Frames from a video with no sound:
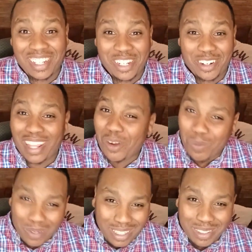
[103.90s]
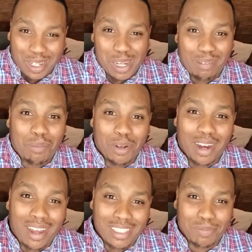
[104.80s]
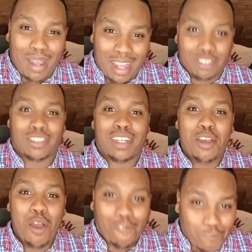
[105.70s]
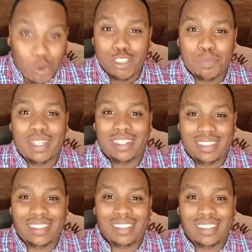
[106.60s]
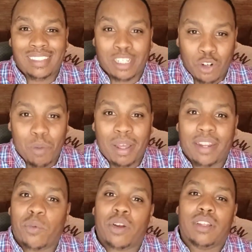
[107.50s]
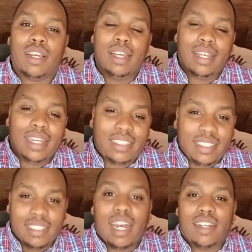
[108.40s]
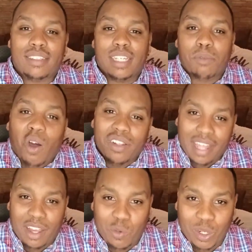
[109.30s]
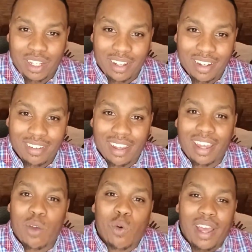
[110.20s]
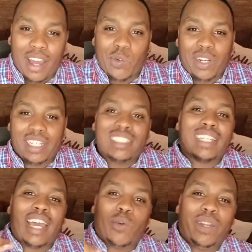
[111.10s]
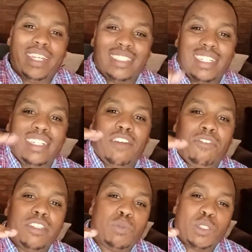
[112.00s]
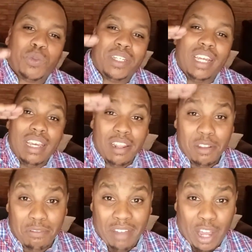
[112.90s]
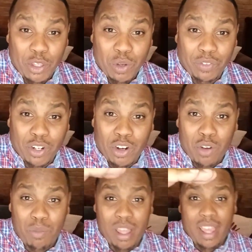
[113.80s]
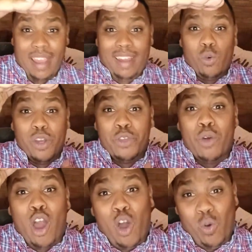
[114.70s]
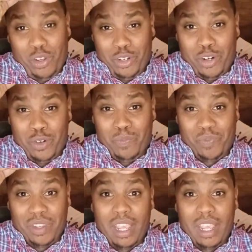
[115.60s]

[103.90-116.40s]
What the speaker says: You're like, what are you talking about, Booker? How does my house force me to grow my net worth? It's this concept called equity, okay? And what equity is the difference between the value of your home and what you owe on your home.